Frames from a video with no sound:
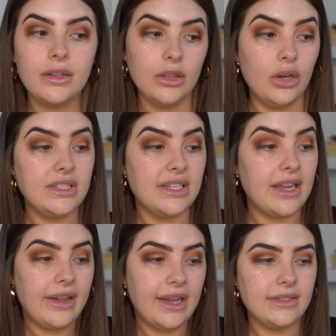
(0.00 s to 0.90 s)
locked in
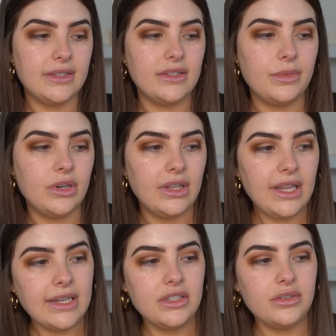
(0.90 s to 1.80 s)
our houses and we're not
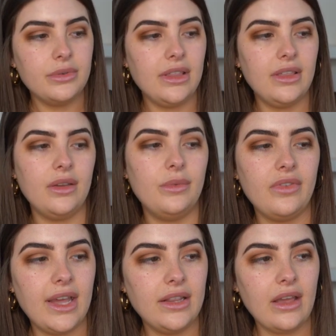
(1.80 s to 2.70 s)
allowed to do anything, and
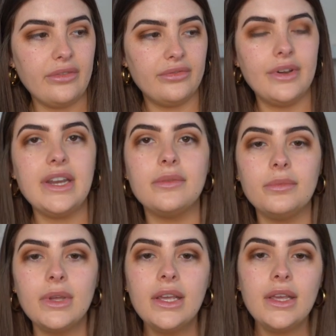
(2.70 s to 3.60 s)
we've had that freedom